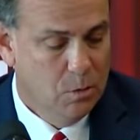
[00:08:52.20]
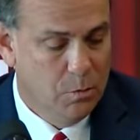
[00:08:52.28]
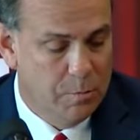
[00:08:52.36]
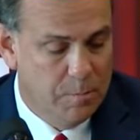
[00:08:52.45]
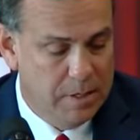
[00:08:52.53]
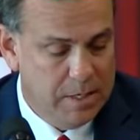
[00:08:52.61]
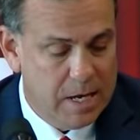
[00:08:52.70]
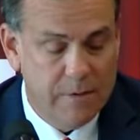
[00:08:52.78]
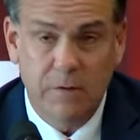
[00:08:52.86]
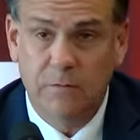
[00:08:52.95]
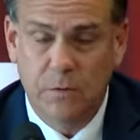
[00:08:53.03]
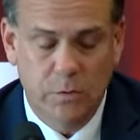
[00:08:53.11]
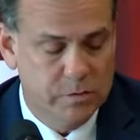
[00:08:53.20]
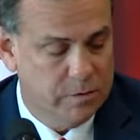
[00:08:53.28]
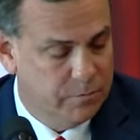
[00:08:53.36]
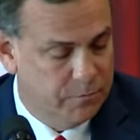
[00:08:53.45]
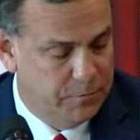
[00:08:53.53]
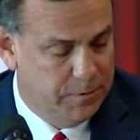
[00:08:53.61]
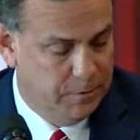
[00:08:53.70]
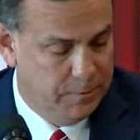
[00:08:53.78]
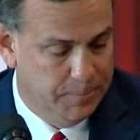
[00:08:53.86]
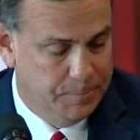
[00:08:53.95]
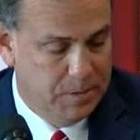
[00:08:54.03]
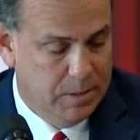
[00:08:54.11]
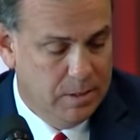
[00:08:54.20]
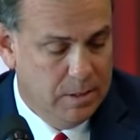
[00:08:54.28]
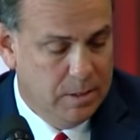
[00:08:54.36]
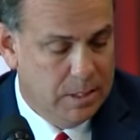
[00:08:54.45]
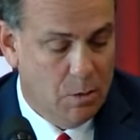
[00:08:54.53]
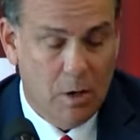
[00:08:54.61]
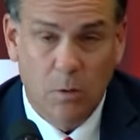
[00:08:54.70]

with many having views of the field. Now,